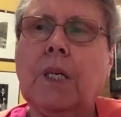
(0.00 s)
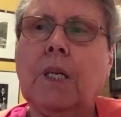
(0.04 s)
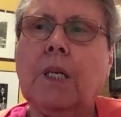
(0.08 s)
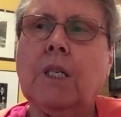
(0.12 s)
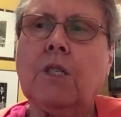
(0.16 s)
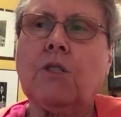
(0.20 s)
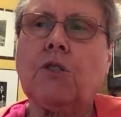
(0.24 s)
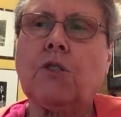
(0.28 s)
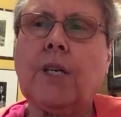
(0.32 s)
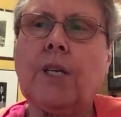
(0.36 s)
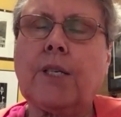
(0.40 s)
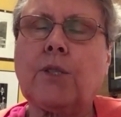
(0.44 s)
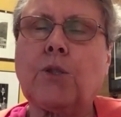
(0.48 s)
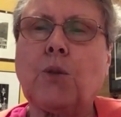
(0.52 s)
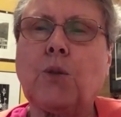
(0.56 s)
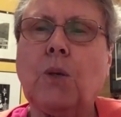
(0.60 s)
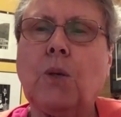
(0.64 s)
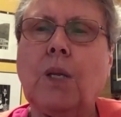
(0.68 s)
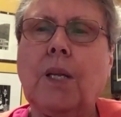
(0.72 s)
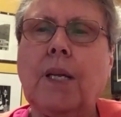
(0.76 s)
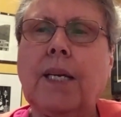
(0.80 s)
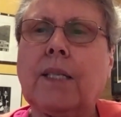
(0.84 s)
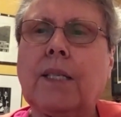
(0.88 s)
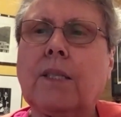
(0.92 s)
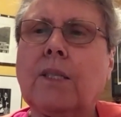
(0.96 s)

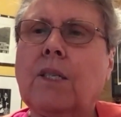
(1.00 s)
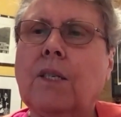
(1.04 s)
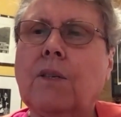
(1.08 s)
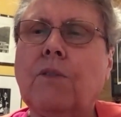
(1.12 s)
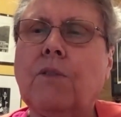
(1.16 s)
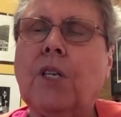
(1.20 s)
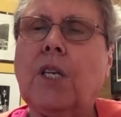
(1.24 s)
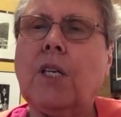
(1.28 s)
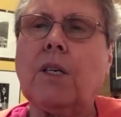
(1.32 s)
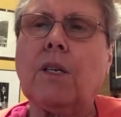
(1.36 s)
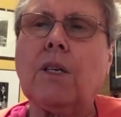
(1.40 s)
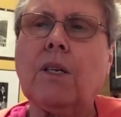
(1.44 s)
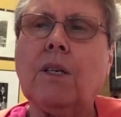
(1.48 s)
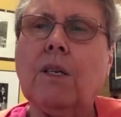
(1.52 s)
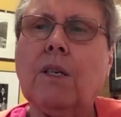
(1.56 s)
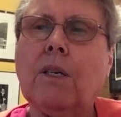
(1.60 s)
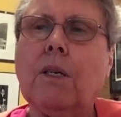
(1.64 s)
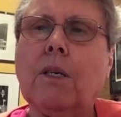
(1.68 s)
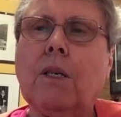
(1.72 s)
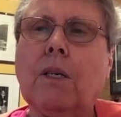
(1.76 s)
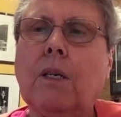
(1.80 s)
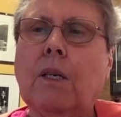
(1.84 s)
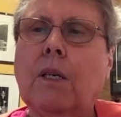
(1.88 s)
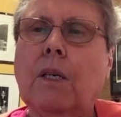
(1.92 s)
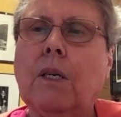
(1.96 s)
sexual activity.
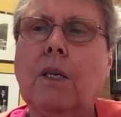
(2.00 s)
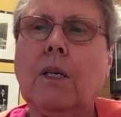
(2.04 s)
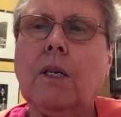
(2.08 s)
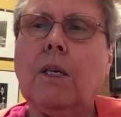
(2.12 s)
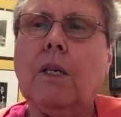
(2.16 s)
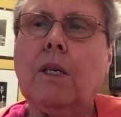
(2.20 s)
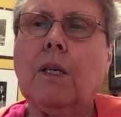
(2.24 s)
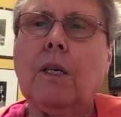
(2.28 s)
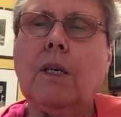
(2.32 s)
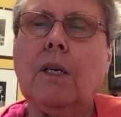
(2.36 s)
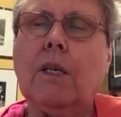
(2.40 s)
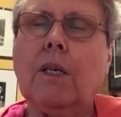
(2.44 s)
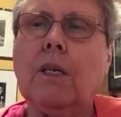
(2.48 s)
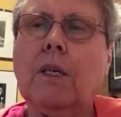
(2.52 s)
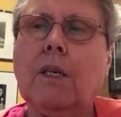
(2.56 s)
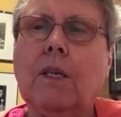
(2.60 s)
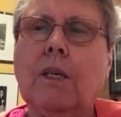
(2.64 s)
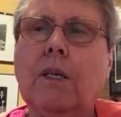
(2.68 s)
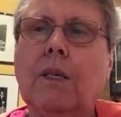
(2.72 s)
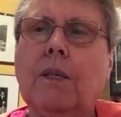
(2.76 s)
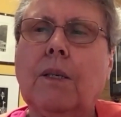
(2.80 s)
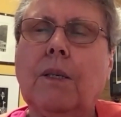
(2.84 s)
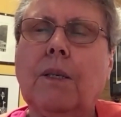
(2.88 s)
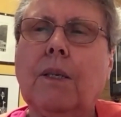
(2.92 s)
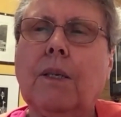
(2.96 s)

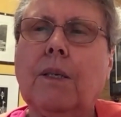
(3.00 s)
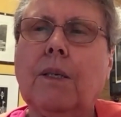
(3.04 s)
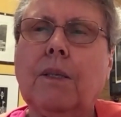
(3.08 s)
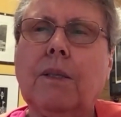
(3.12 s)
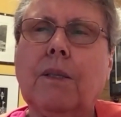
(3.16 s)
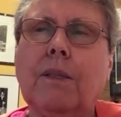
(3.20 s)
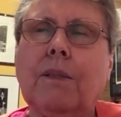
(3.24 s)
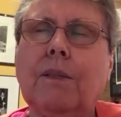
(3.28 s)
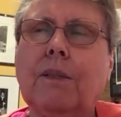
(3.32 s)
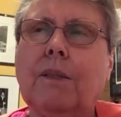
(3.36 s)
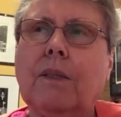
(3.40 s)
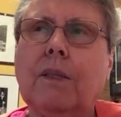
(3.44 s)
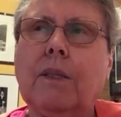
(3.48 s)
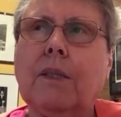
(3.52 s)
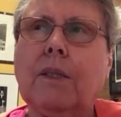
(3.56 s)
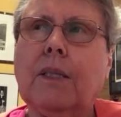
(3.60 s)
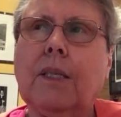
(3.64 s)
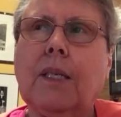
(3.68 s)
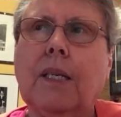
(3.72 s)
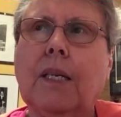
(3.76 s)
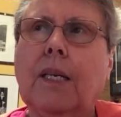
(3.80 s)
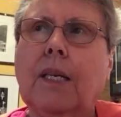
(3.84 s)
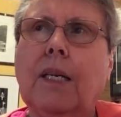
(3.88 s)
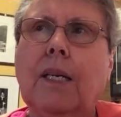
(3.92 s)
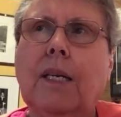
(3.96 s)
uh,
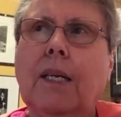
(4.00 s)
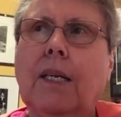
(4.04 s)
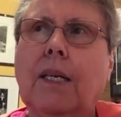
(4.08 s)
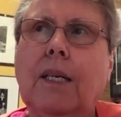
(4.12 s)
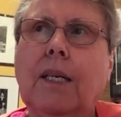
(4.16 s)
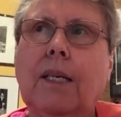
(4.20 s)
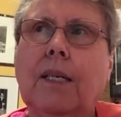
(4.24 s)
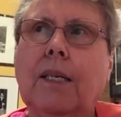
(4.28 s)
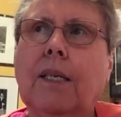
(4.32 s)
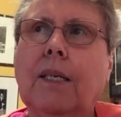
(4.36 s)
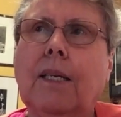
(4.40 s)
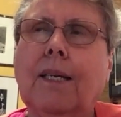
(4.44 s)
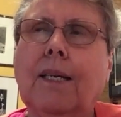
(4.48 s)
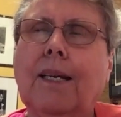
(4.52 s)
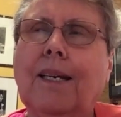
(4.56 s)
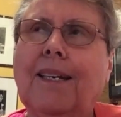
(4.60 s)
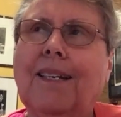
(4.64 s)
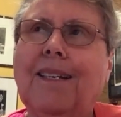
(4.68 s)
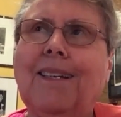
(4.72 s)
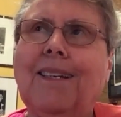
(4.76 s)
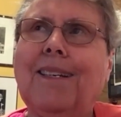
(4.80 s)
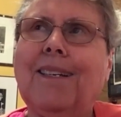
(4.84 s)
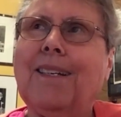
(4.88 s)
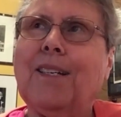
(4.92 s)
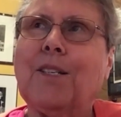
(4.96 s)

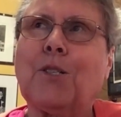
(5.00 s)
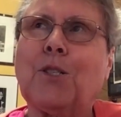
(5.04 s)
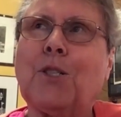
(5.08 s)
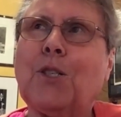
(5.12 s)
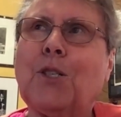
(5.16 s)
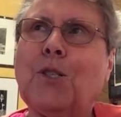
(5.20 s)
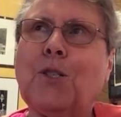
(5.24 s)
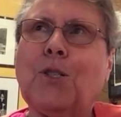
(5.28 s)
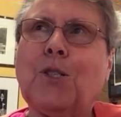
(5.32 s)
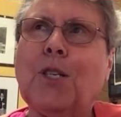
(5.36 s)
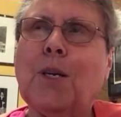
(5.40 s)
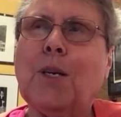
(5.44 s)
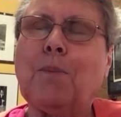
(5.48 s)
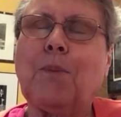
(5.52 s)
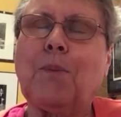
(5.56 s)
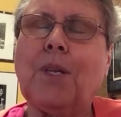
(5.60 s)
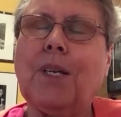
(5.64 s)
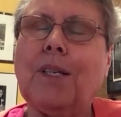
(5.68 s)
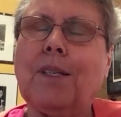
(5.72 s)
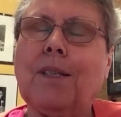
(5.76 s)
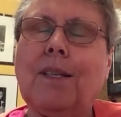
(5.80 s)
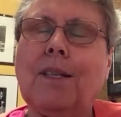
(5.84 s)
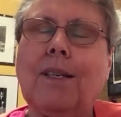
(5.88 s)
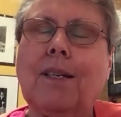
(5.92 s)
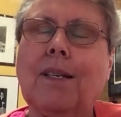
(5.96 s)
it's just
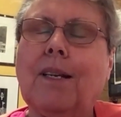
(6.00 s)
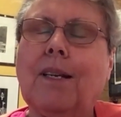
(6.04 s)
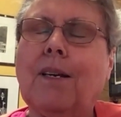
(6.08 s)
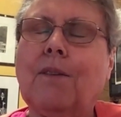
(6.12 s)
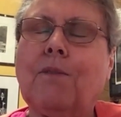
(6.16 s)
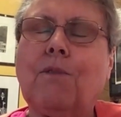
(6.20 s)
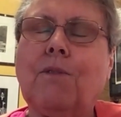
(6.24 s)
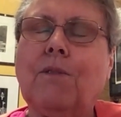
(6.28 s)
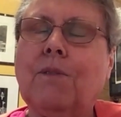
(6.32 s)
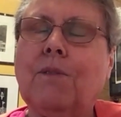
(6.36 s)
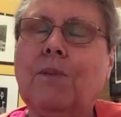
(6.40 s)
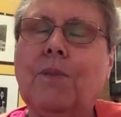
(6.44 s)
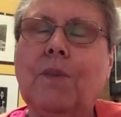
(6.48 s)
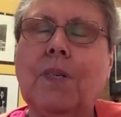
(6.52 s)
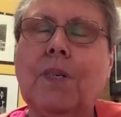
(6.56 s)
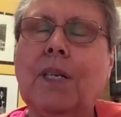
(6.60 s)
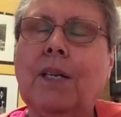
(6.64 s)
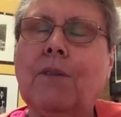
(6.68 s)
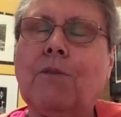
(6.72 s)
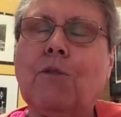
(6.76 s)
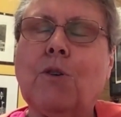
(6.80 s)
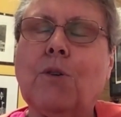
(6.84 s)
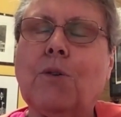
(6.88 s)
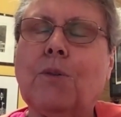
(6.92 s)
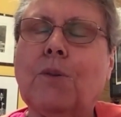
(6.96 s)
something that I've
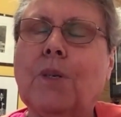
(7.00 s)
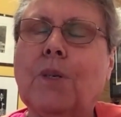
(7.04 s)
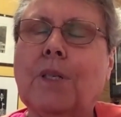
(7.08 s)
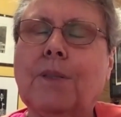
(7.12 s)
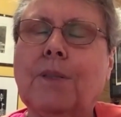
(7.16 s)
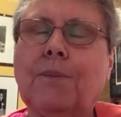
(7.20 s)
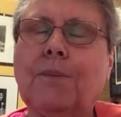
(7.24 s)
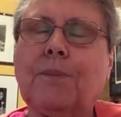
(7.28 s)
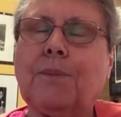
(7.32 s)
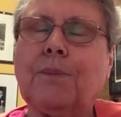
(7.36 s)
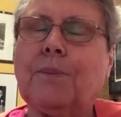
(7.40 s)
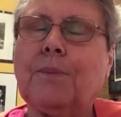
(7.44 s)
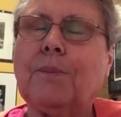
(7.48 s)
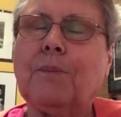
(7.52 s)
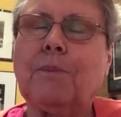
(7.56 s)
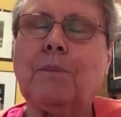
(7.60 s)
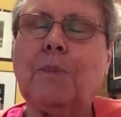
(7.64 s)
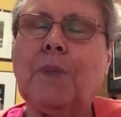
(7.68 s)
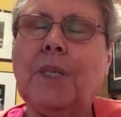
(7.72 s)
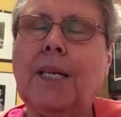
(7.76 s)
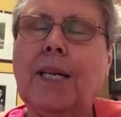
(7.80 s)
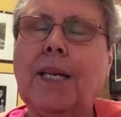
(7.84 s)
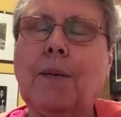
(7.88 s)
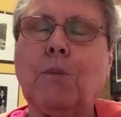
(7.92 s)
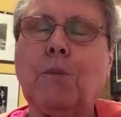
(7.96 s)
never
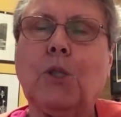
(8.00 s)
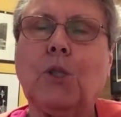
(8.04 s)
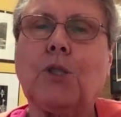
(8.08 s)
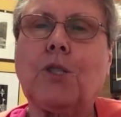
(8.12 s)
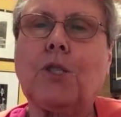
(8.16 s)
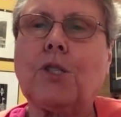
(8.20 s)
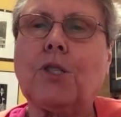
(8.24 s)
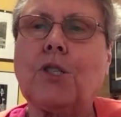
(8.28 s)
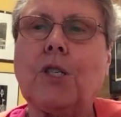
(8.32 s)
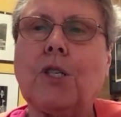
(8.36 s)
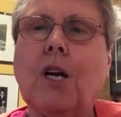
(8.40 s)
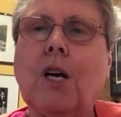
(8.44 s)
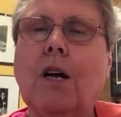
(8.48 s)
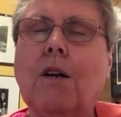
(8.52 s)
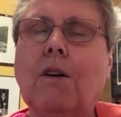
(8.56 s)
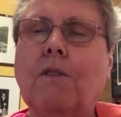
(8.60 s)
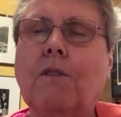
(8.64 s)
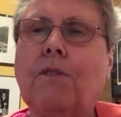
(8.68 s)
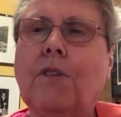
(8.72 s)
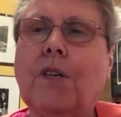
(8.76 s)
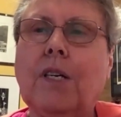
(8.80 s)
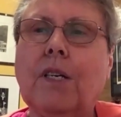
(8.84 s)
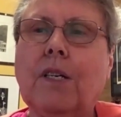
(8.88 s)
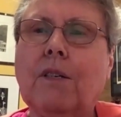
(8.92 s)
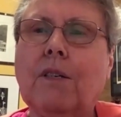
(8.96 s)
been able to
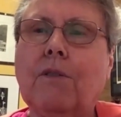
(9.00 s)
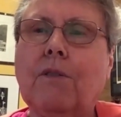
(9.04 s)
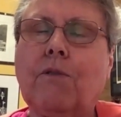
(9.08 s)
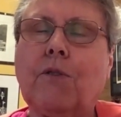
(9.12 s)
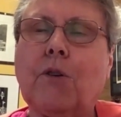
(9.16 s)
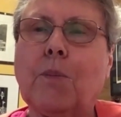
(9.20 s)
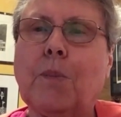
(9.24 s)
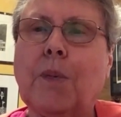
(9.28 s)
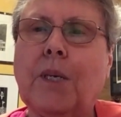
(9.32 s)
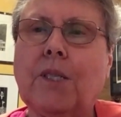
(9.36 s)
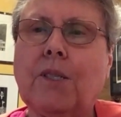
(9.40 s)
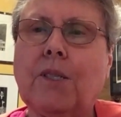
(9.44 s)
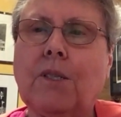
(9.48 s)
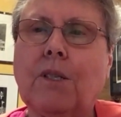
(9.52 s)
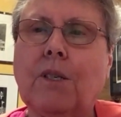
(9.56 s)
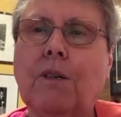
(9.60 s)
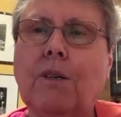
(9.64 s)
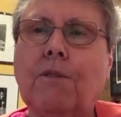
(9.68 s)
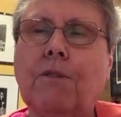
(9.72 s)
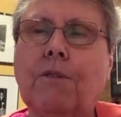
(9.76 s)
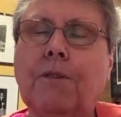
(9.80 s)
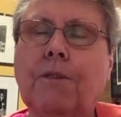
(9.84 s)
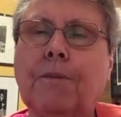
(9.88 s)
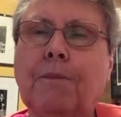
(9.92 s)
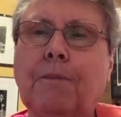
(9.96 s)
solve for
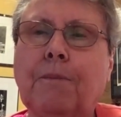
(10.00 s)
myself.